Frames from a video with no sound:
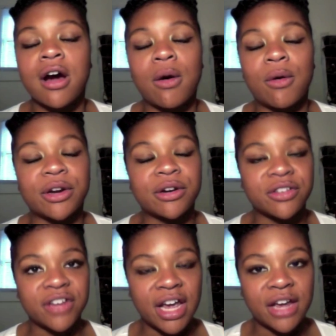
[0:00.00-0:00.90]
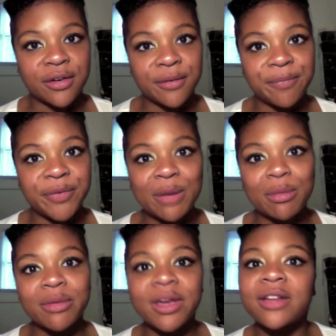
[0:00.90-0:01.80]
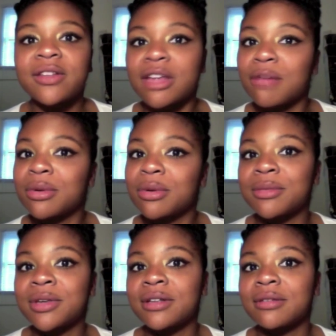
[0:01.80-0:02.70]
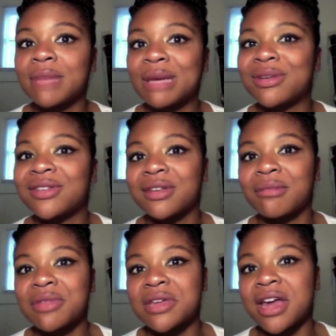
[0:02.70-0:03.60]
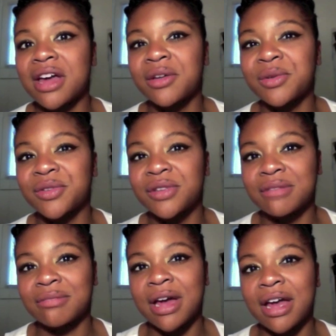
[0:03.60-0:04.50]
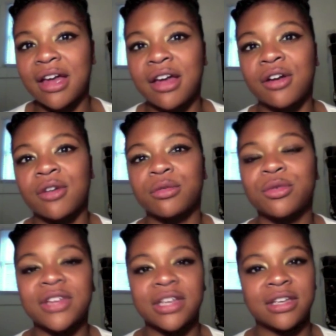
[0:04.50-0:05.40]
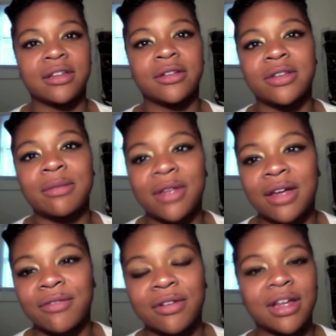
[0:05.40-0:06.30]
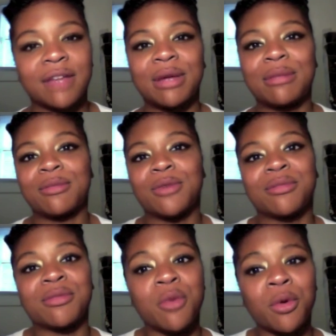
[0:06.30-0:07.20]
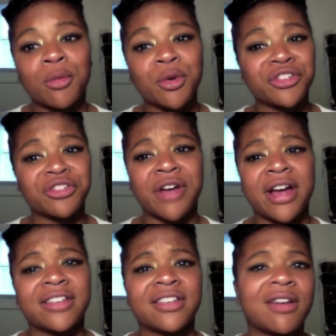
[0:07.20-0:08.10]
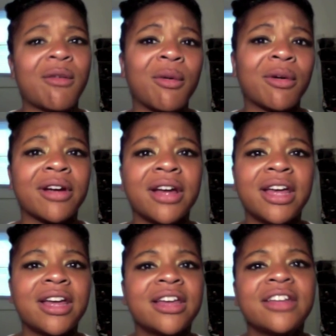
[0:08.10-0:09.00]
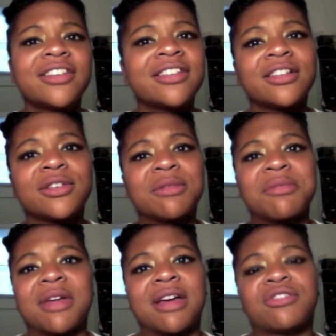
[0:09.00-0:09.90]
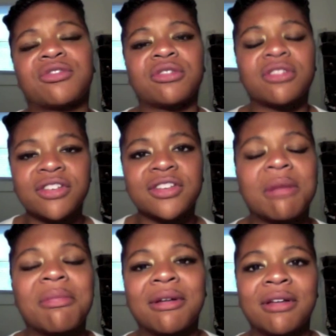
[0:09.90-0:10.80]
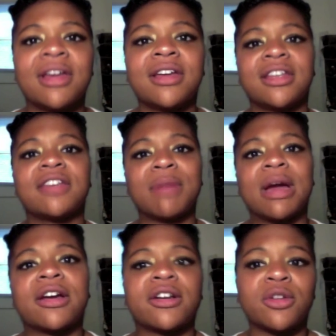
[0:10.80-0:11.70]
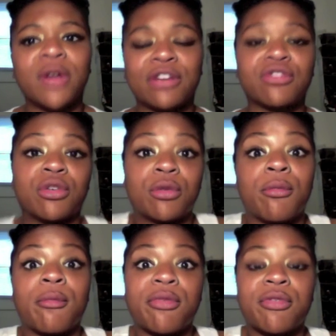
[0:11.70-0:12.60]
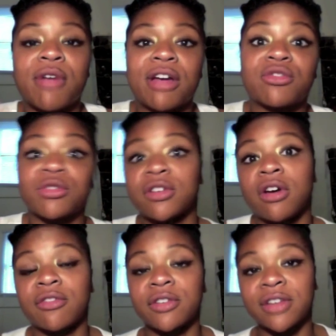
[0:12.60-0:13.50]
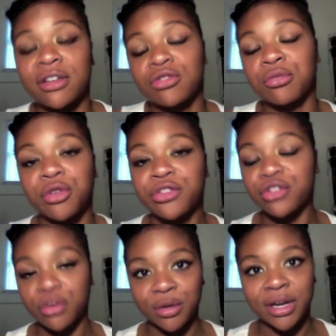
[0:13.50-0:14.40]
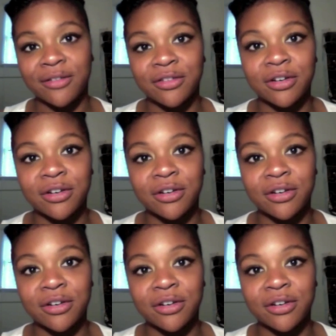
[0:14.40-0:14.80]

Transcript: on her channel. And I've been meaning to implement maybe something else in my hair routine, something I feel like maybe might be more moisturizing or just a little something extra, just something give my hair a little extra oomph, extra softness, extra moisture, whatever.